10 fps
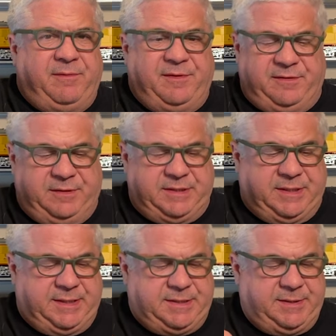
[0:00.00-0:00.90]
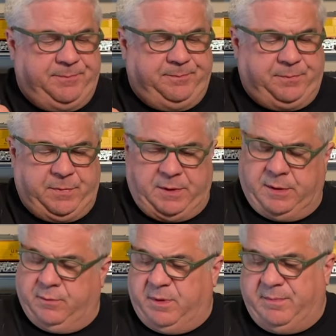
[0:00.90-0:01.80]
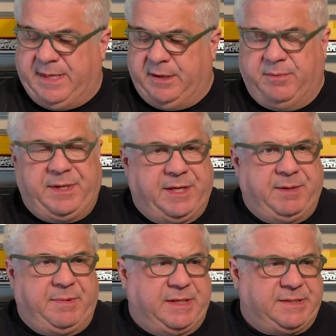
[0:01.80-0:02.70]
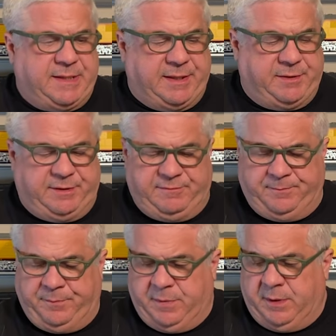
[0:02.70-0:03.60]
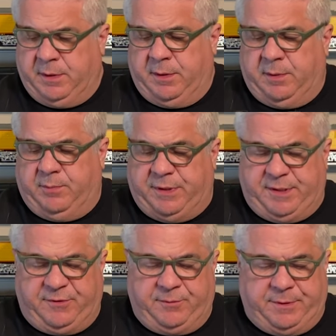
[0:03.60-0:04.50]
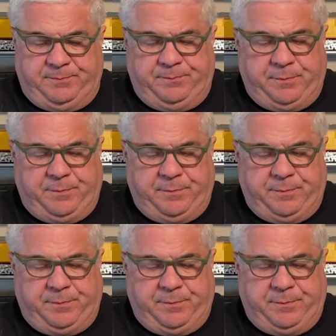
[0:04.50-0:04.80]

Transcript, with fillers: of this looks nice. We may or may not mask that off. But this one,